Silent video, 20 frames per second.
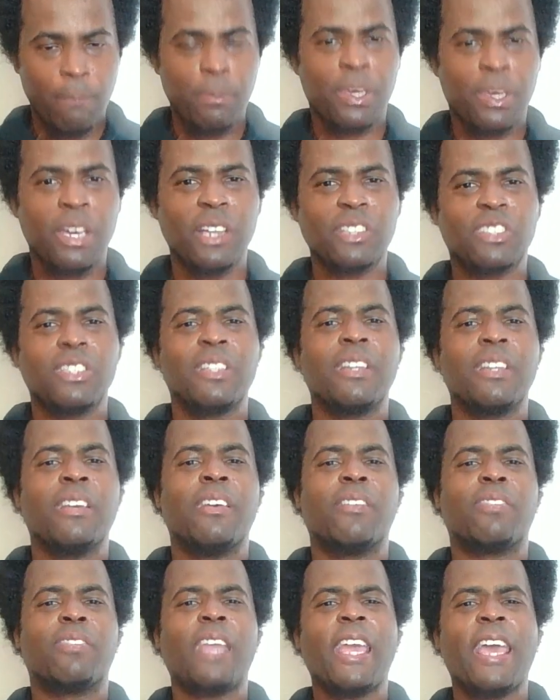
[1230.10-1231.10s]
because
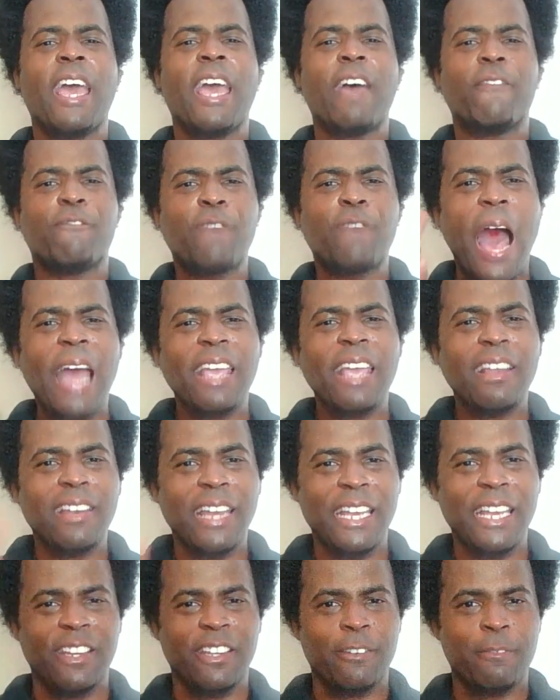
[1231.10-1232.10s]
they have
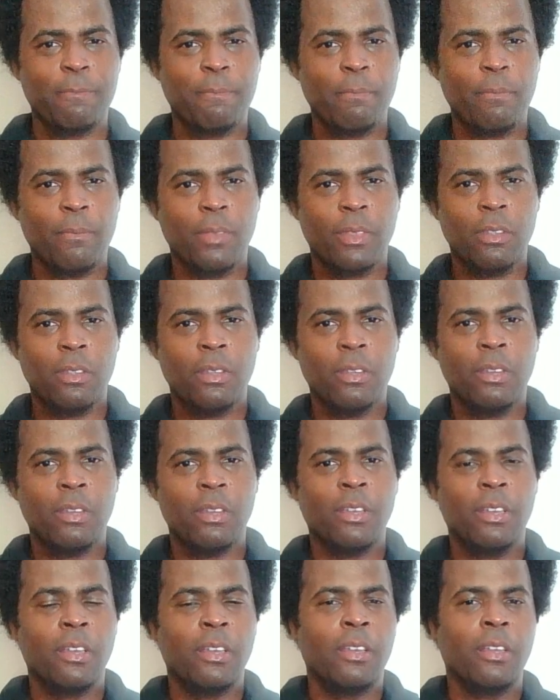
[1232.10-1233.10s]
violated
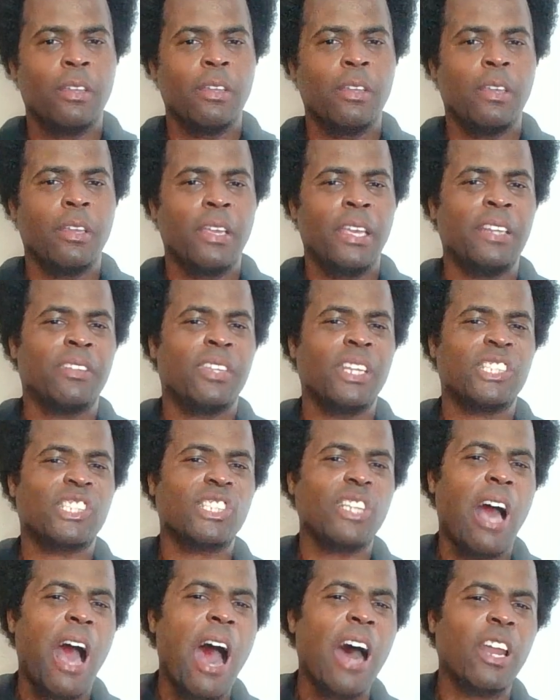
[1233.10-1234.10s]
in
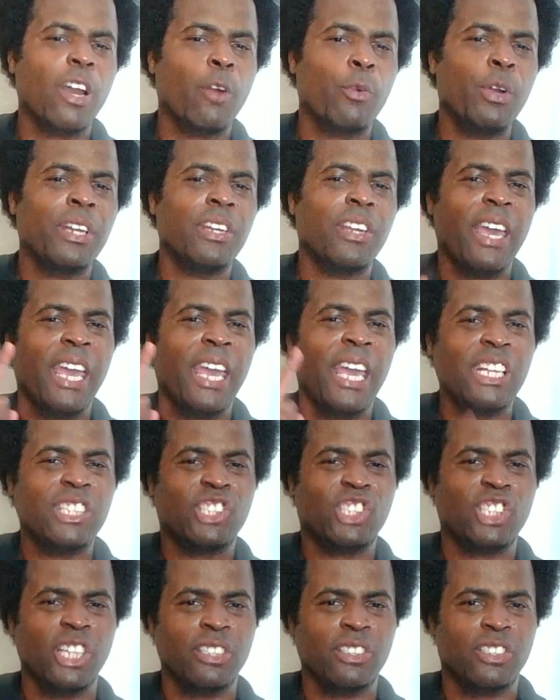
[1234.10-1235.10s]
dishonoring the
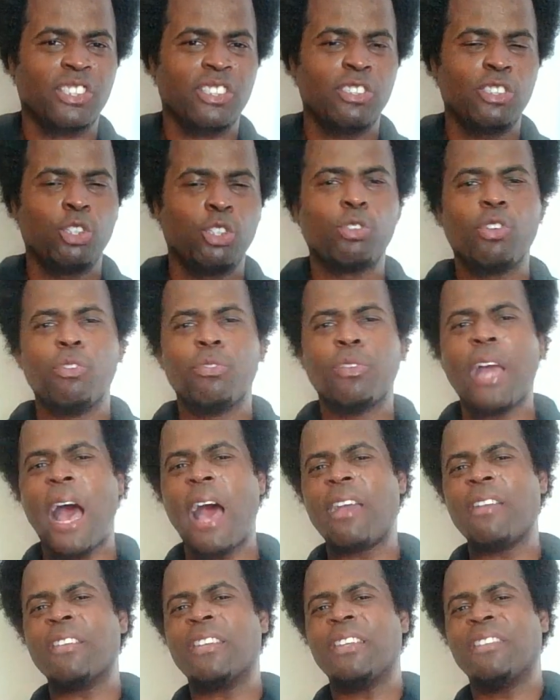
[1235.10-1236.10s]
ancients. You do
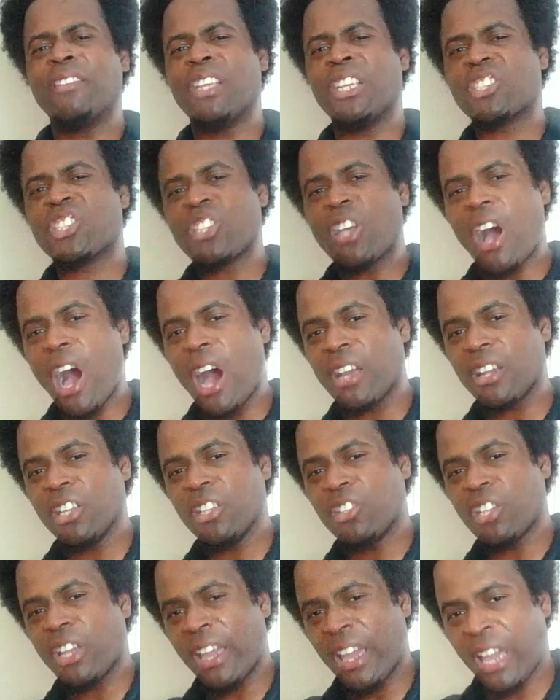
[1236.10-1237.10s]
not
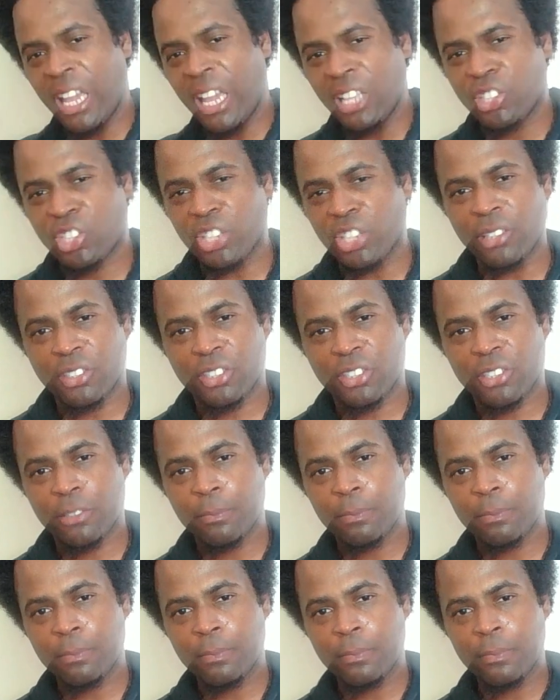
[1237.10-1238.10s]
dishonor the
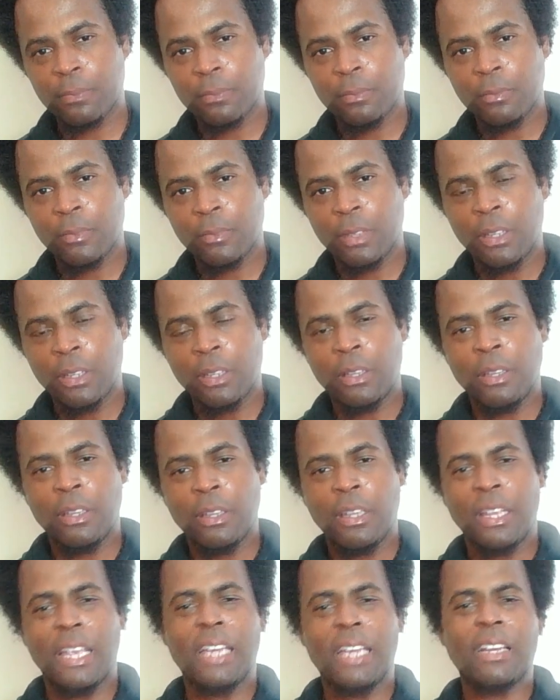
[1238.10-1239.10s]
ancients.
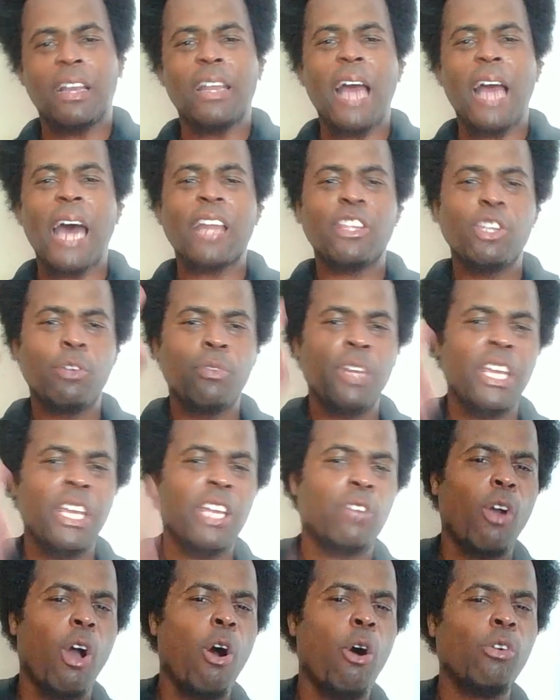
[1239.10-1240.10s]
And a lot of you
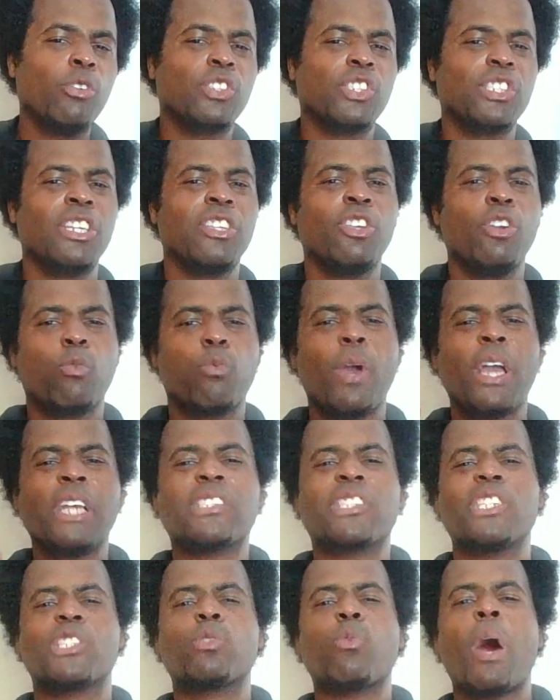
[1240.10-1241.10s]
Negroes and you
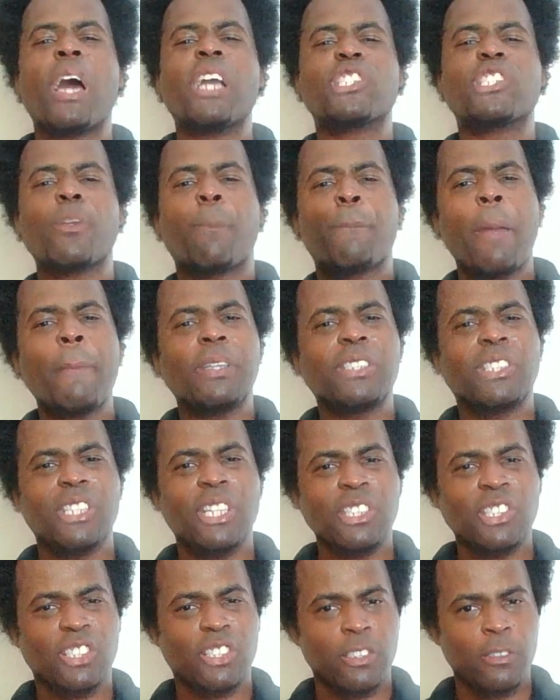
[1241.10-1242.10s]
racist white
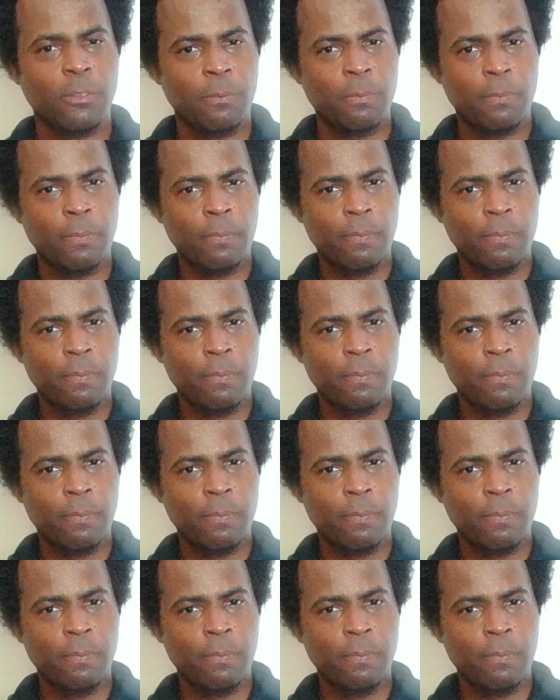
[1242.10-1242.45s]
supremacists,